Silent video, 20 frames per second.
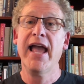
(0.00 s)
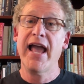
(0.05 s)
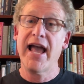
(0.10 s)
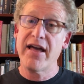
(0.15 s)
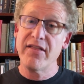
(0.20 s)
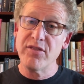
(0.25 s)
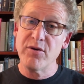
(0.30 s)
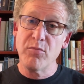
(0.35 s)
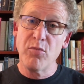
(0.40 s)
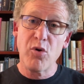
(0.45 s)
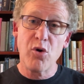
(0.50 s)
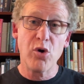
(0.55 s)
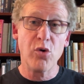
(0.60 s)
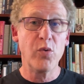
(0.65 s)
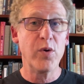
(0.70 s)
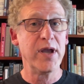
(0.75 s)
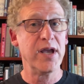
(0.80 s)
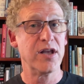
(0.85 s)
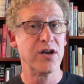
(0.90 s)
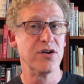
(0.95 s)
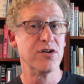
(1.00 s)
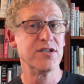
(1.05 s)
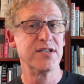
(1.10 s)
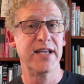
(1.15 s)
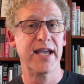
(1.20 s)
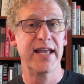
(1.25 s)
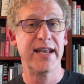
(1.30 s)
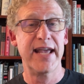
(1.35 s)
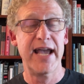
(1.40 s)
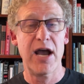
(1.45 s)
And the more we
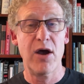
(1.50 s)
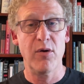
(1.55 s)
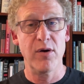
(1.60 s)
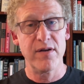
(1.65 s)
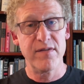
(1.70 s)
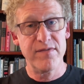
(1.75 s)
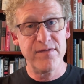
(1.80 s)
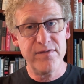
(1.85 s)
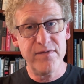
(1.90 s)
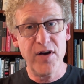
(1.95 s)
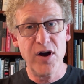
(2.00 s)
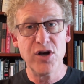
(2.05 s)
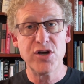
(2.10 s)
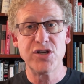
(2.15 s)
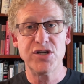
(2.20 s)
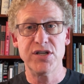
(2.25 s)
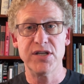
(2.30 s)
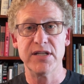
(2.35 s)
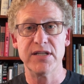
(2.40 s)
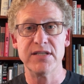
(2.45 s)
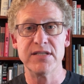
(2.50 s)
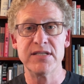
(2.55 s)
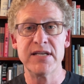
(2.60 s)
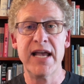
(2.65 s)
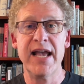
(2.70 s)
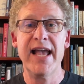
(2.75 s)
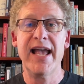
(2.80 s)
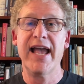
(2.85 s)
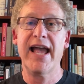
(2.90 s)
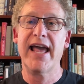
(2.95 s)
understand how it functions
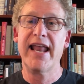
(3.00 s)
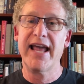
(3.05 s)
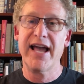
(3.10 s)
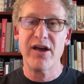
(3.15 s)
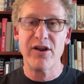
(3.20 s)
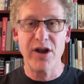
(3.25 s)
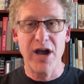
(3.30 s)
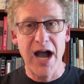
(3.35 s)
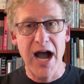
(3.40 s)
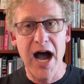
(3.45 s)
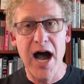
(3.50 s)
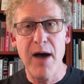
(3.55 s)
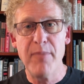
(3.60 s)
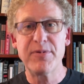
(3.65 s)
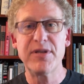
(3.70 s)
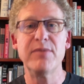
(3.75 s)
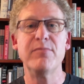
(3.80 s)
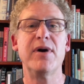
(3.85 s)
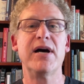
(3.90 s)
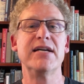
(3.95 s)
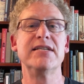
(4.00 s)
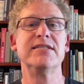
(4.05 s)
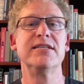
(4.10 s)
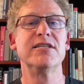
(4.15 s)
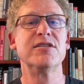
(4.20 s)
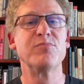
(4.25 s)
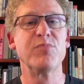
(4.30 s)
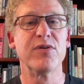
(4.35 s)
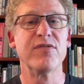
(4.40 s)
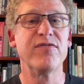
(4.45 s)
and how to optimize
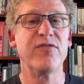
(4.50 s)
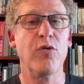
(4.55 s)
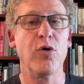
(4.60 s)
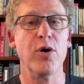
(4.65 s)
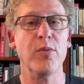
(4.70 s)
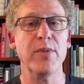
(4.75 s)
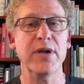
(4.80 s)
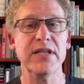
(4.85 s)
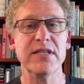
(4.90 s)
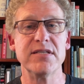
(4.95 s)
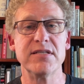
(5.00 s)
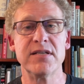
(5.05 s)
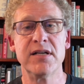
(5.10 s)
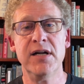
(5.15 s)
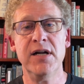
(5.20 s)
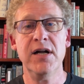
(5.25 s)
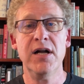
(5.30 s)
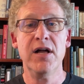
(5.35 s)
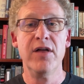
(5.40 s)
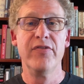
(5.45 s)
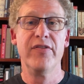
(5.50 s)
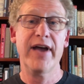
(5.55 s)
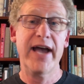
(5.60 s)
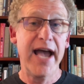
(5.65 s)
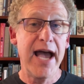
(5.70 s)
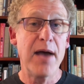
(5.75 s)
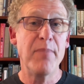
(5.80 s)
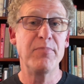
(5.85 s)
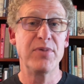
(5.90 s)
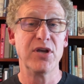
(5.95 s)
its performance, the
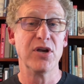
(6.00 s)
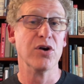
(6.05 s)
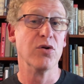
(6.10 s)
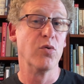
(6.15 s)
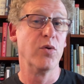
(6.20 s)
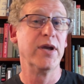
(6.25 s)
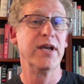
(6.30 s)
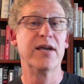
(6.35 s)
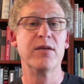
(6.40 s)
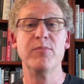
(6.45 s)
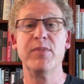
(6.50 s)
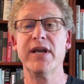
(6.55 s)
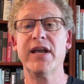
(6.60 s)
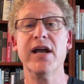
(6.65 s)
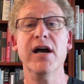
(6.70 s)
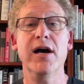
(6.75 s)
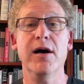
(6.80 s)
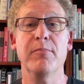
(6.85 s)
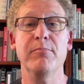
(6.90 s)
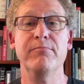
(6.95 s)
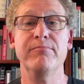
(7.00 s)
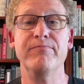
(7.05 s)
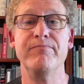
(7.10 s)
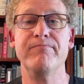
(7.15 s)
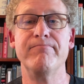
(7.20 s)
happier we can become.